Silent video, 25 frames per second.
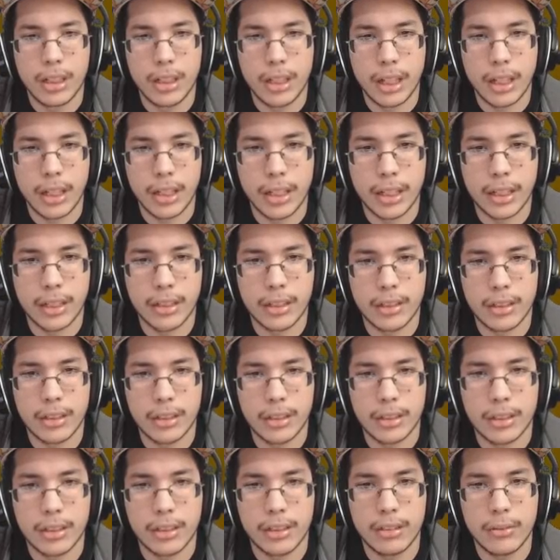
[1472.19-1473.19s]
Again,
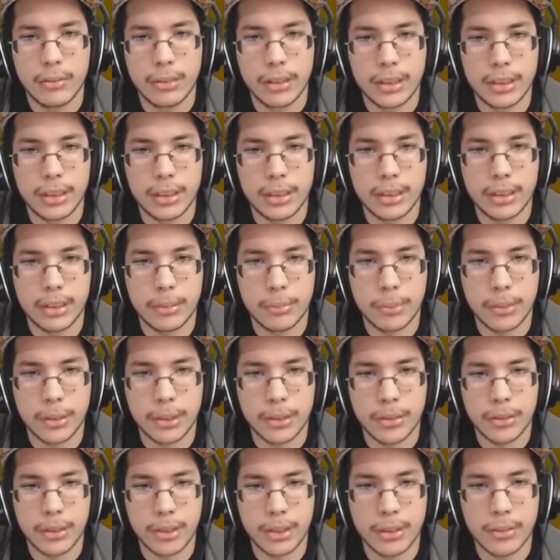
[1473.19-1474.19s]
guessing there's a bug
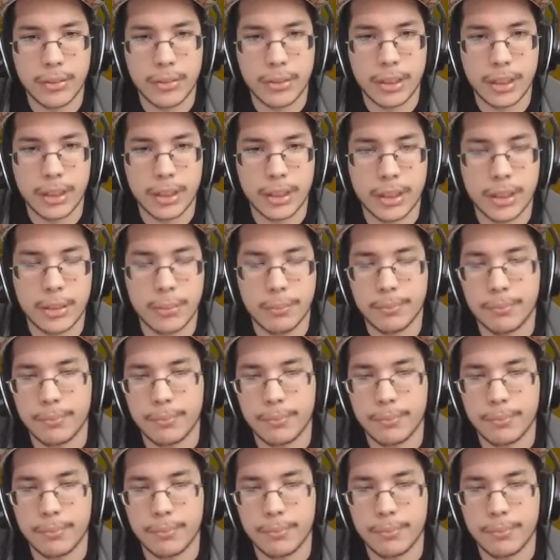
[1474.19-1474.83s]
trainer over here. Yep.